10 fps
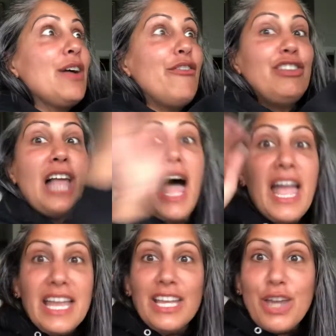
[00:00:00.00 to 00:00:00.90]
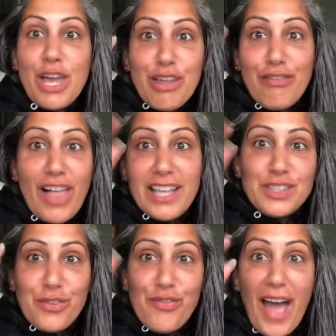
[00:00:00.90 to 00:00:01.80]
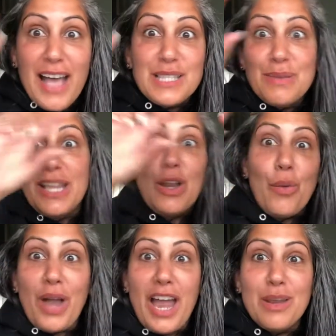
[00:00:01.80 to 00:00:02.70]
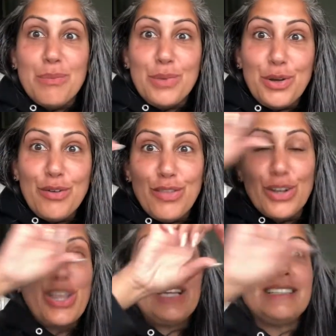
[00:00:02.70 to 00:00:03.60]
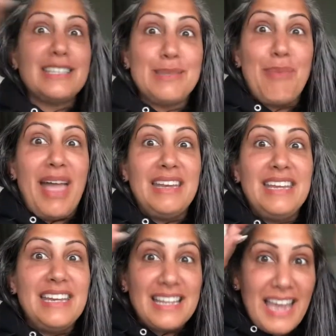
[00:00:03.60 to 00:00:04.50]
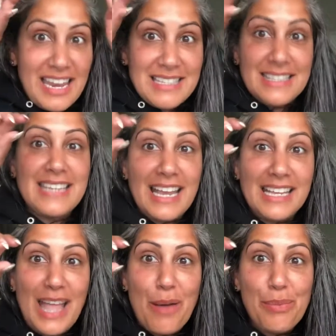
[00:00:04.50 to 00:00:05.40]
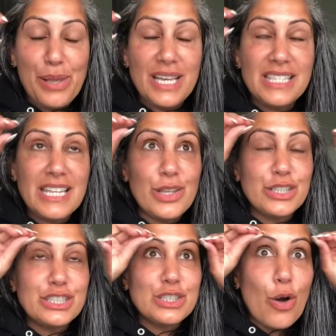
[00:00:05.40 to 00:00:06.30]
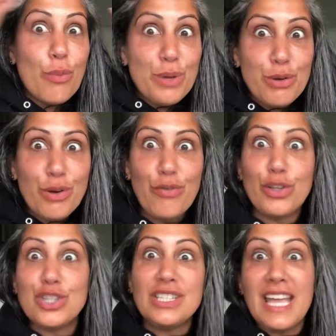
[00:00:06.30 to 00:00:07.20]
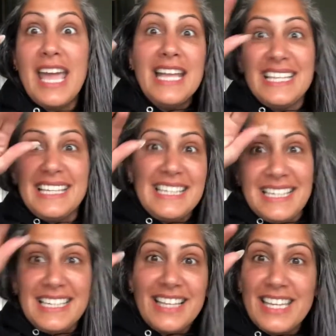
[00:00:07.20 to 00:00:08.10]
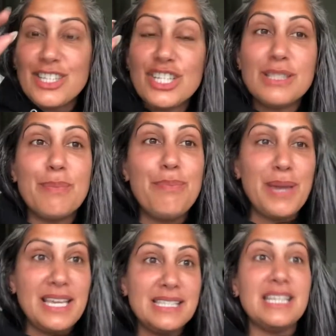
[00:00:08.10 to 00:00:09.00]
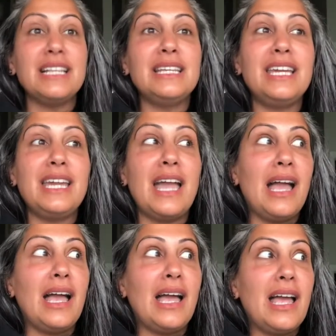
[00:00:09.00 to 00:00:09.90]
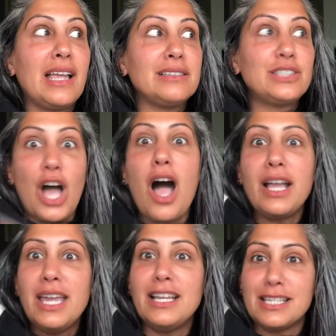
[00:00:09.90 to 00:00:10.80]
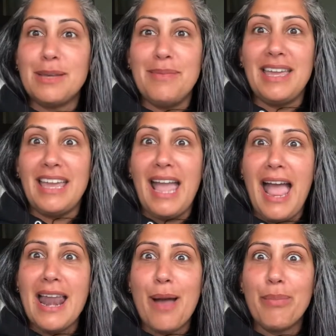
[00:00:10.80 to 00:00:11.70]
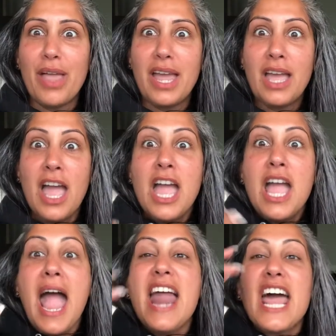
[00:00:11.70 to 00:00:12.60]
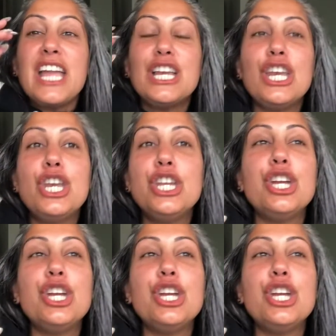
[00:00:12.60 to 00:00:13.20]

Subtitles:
flying. You know how they fly so fast and they don't kind of move? They're like suspended and kind of stuck at that place, and they look so beautiful. She's like she's basically talking to me, and I'm like, and